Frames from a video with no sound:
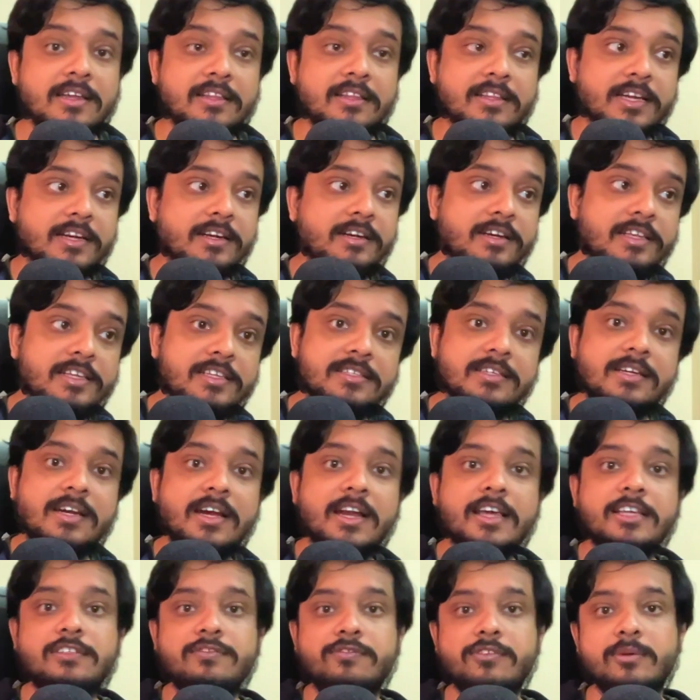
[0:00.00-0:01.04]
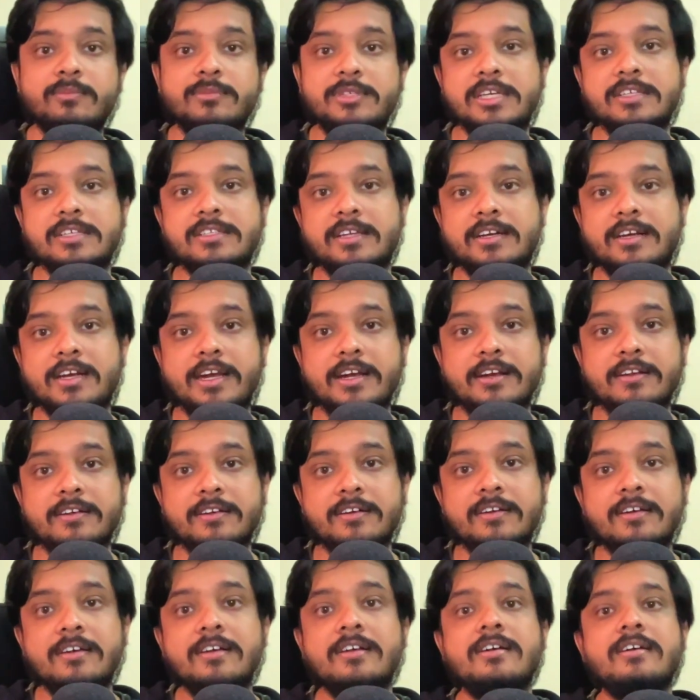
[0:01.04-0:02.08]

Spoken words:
then deserialized from JSON later.